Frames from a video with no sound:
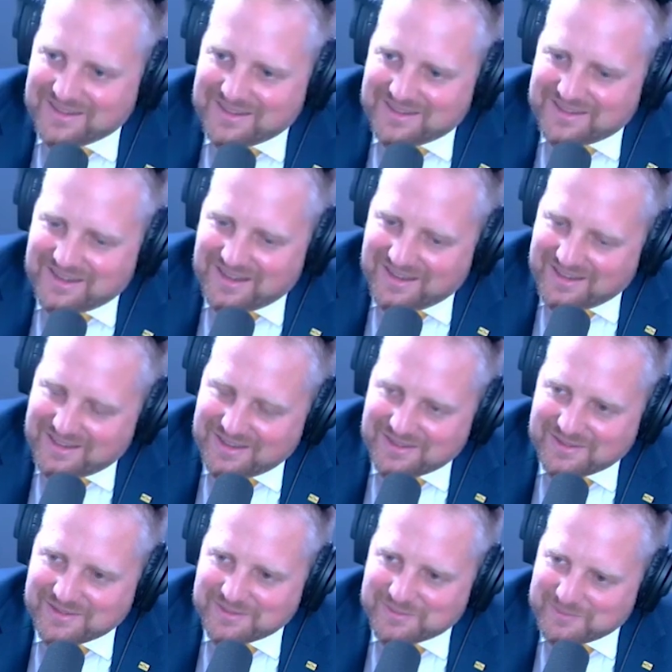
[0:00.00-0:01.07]

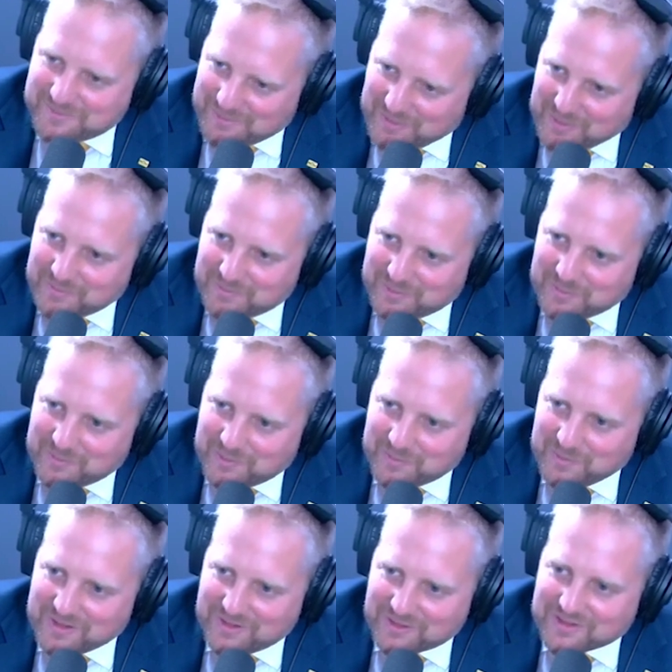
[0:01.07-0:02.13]
They will
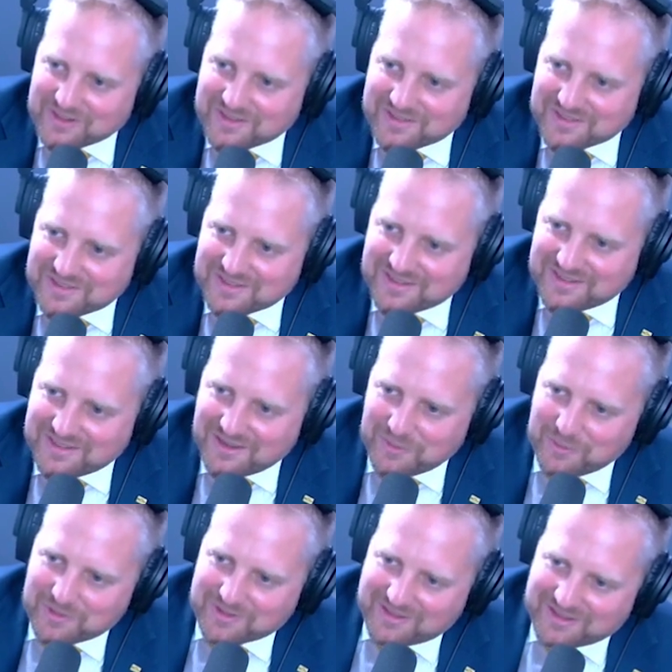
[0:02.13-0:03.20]
probably not listen and they
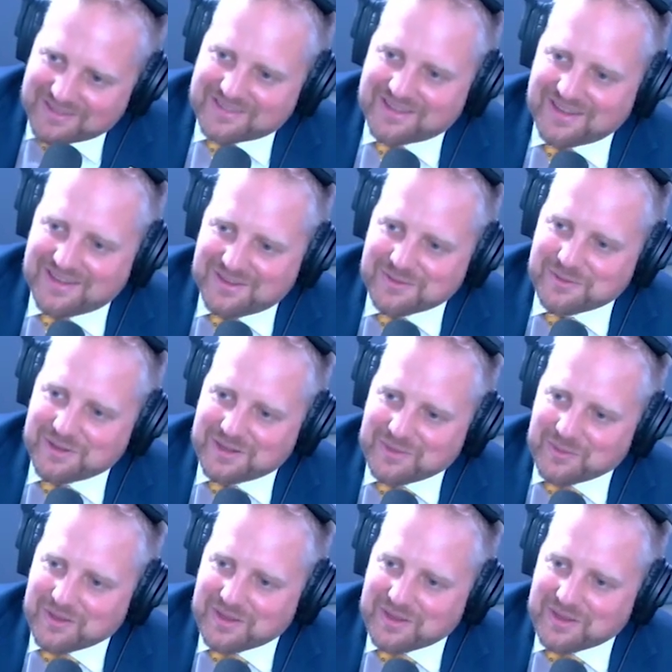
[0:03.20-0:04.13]
will take you anyway.